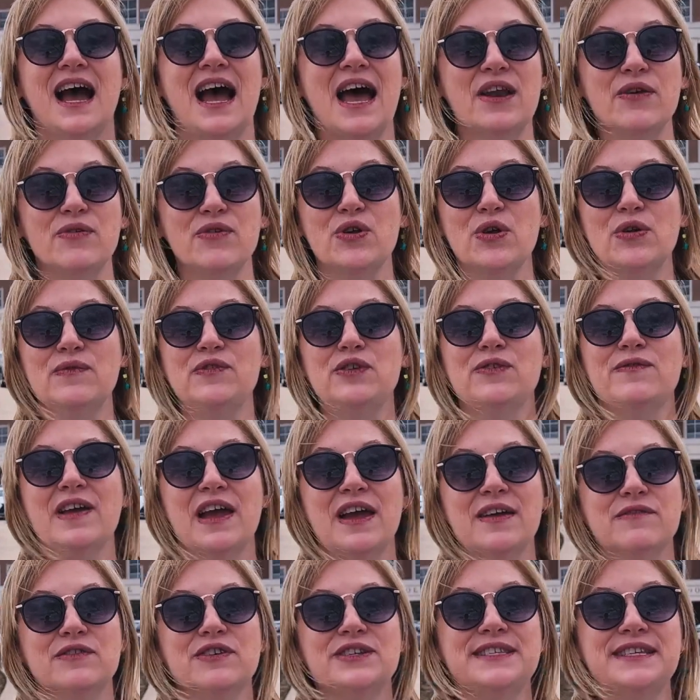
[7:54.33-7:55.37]
I don't know if you've
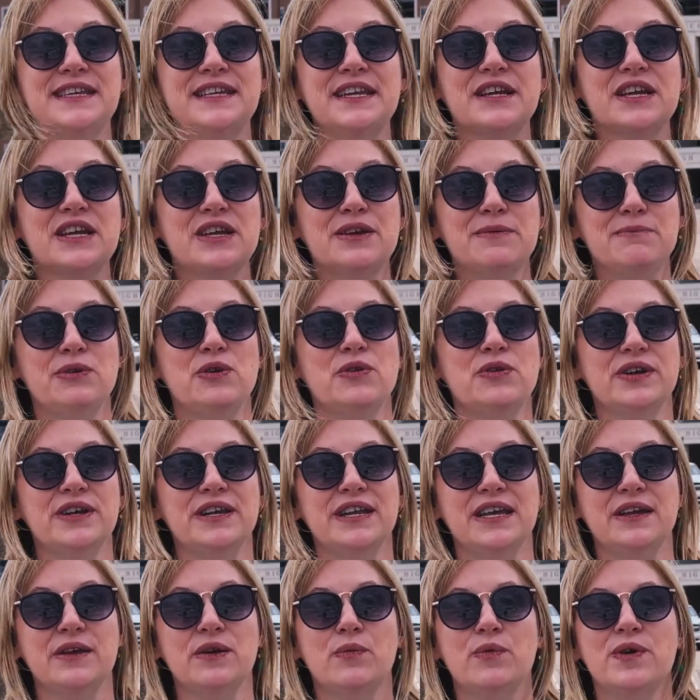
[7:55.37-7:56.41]
ever seen a
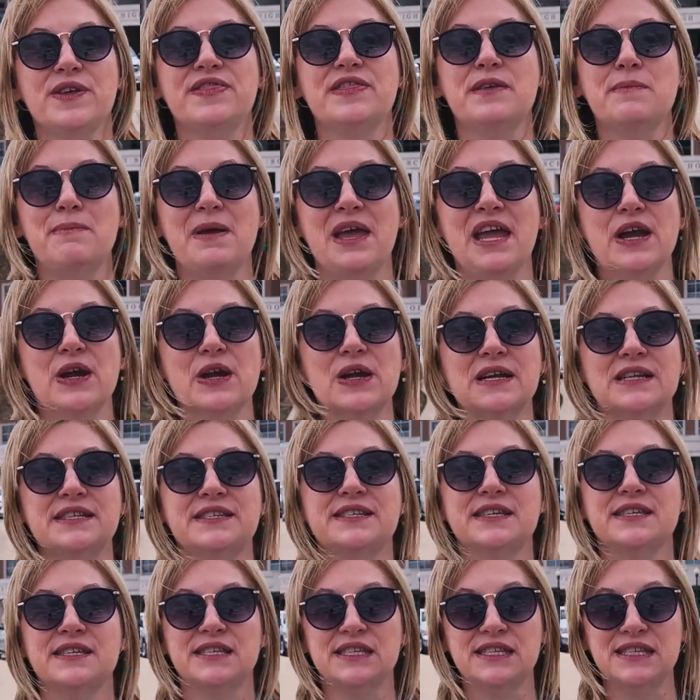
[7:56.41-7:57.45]
community with the
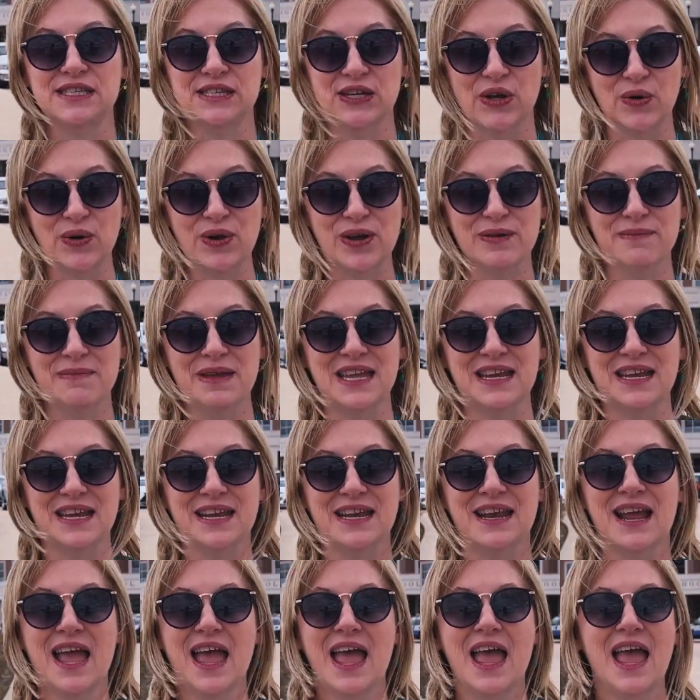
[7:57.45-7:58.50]
parents so
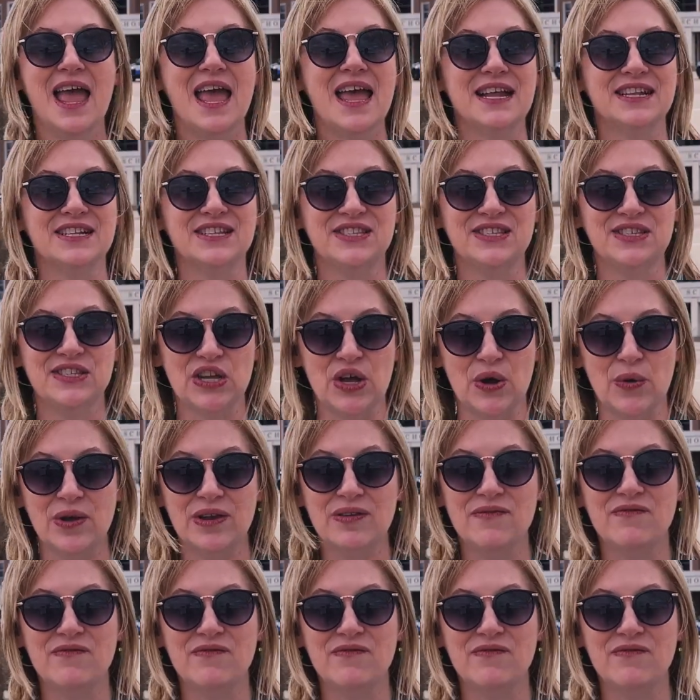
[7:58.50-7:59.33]
committed and so